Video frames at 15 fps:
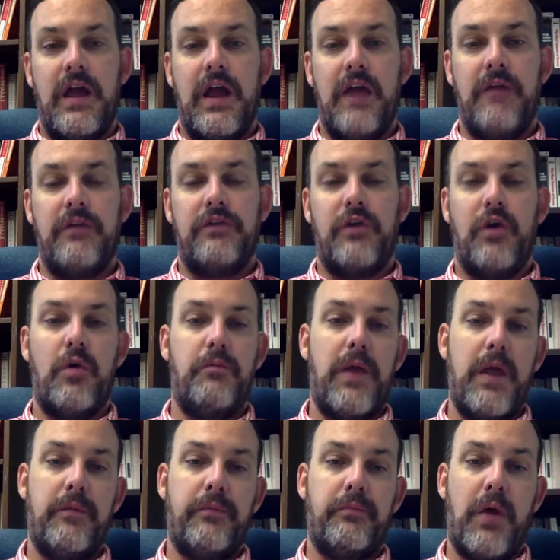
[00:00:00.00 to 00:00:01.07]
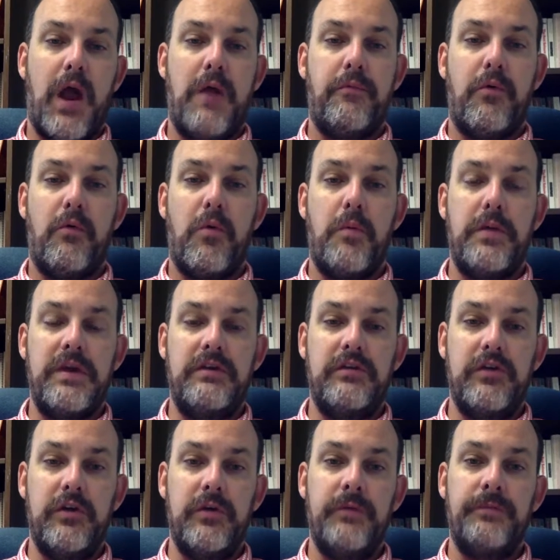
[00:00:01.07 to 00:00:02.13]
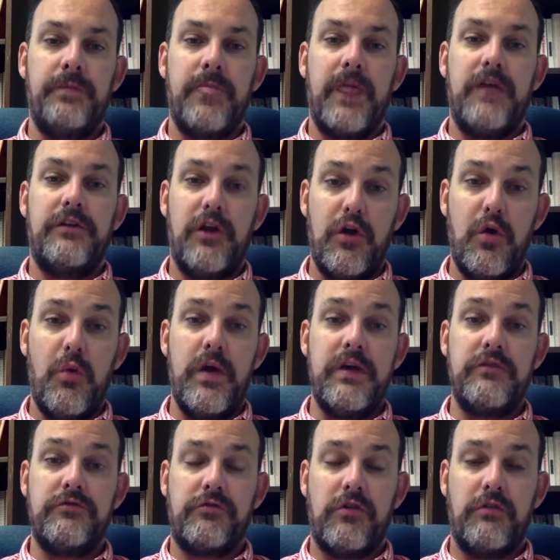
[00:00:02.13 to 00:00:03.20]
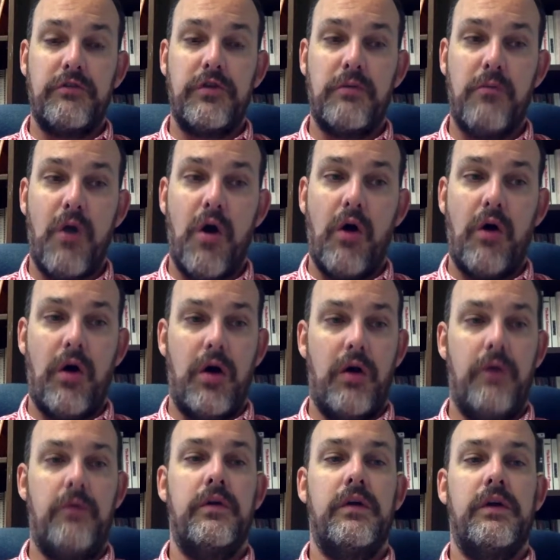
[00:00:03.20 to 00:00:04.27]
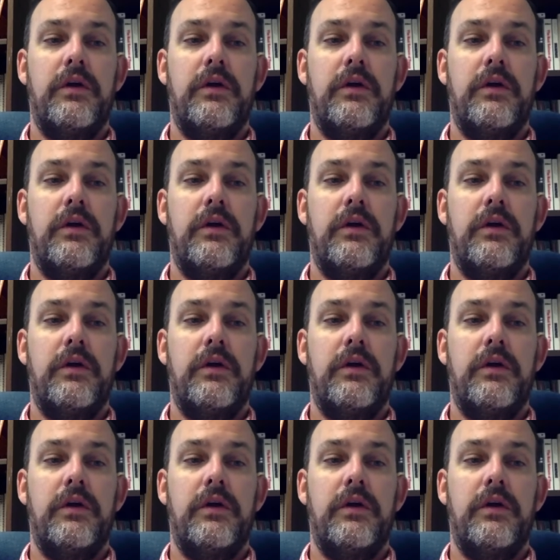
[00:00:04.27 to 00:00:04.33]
and the term paper will be due 2 weeks from tomorrow,